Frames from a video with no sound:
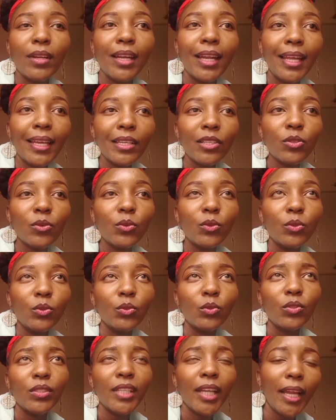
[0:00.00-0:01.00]
like
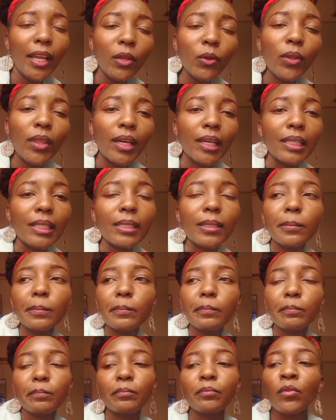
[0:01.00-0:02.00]
to tell you that
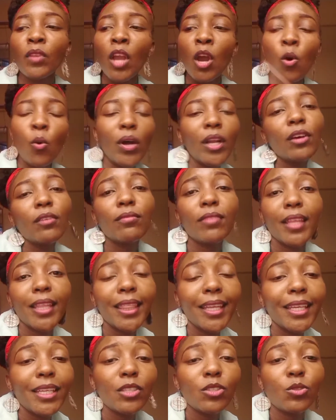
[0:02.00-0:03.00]
one of the
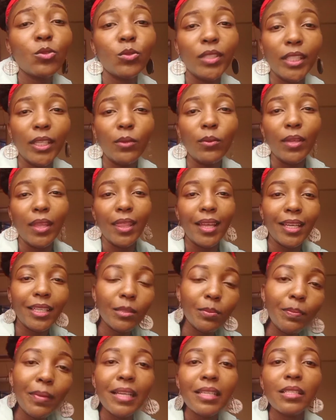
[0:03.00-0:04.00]
things to deal with that
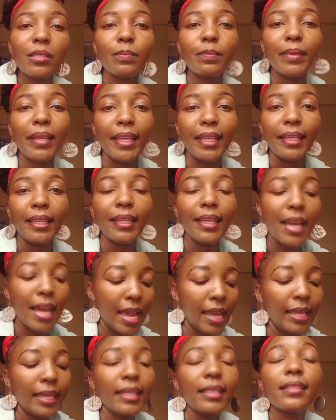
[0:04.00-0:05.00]
past pain
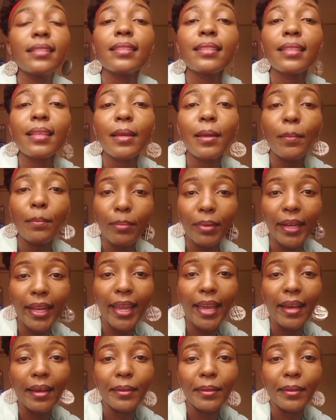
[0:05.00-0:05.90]
is prayer.